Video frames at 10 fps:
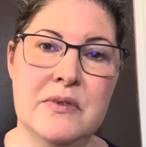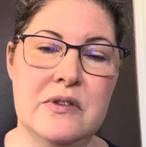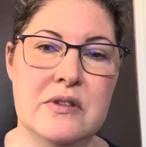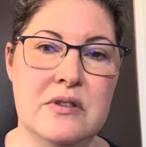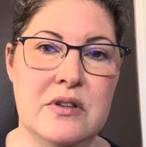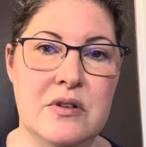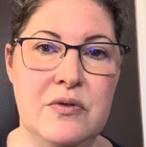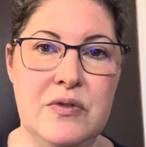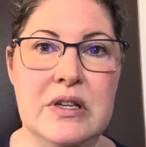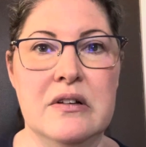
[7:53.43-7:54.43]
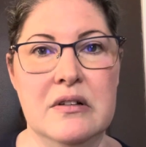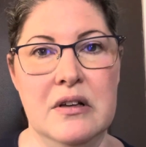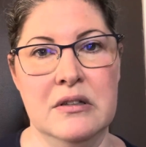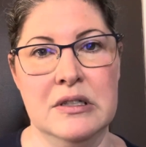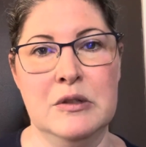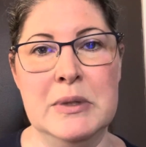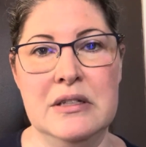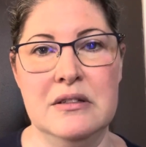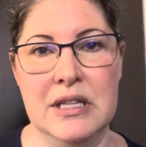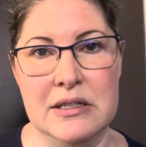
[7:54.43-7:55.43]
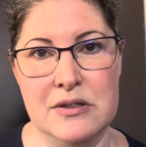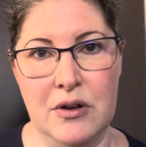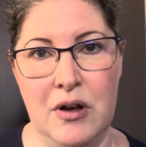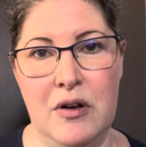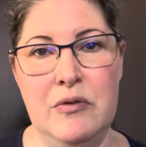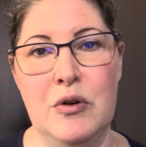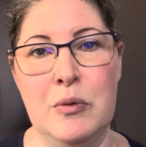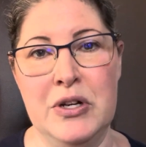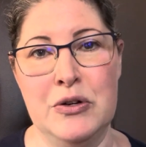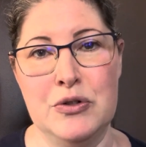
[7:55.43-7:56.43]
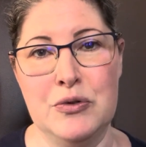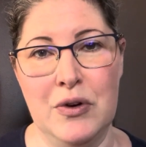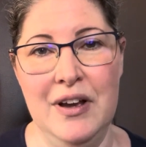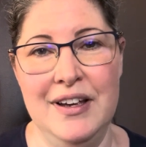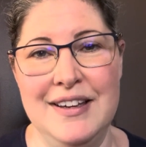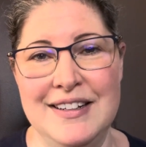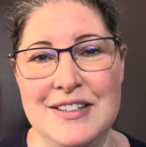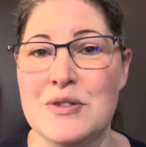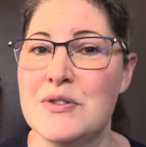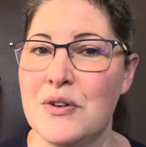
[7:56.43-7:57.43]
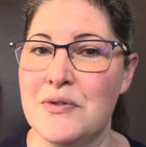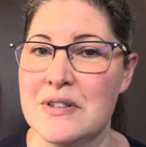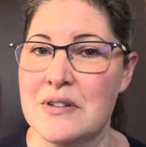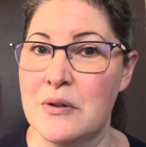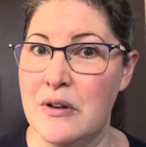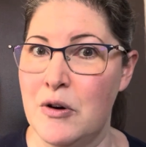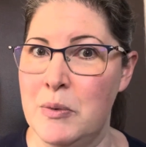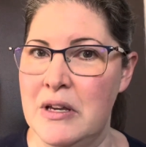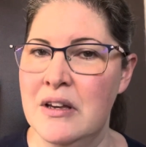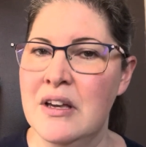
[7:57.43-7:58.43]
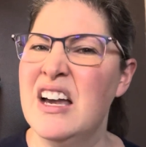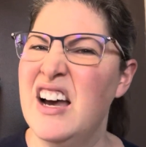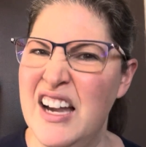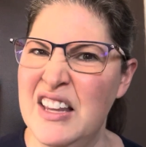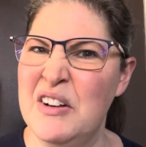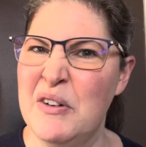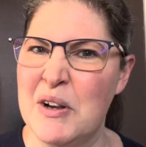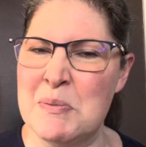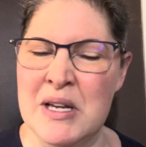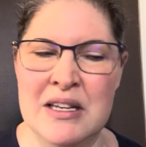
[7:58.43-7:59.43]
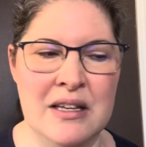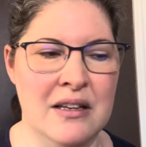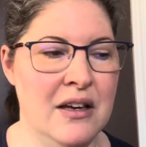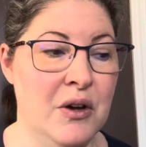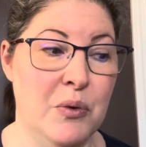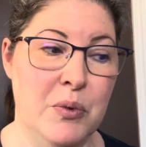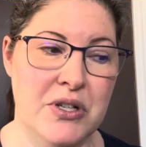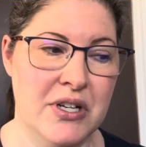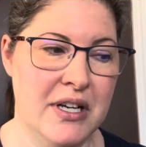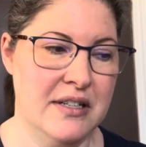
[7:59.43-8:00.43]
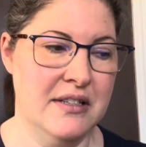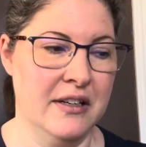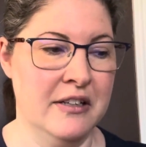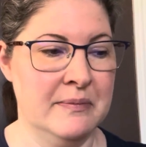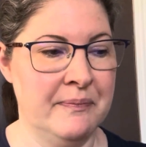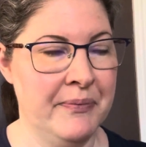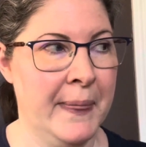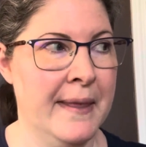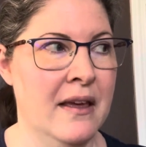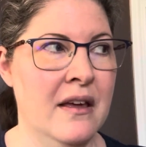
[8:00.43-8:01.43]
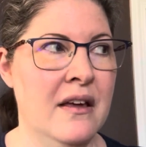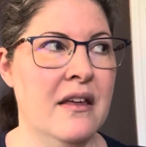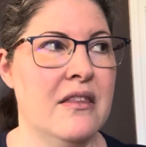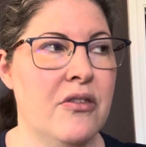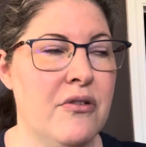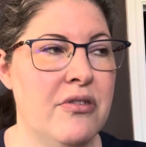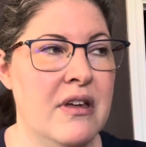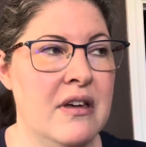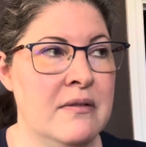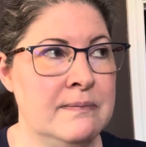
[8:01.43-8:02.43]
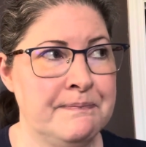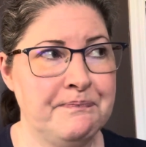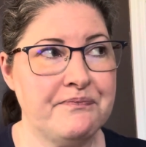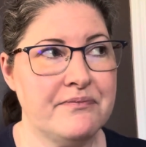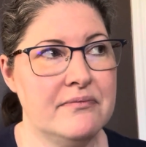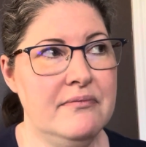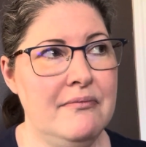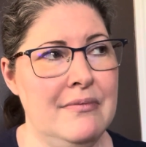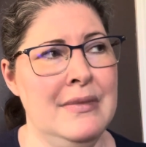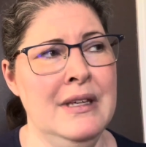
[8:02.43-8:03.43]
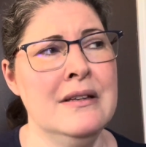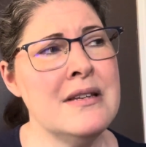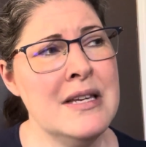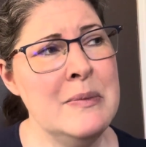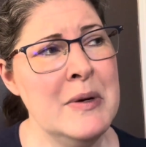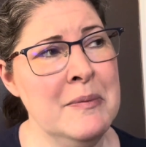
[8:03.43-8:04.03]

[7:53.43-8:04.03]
just to feel a little bit less awful when you're trying to start physical therapy. Highly recommend it. Wish I had done it. The other thing to keep in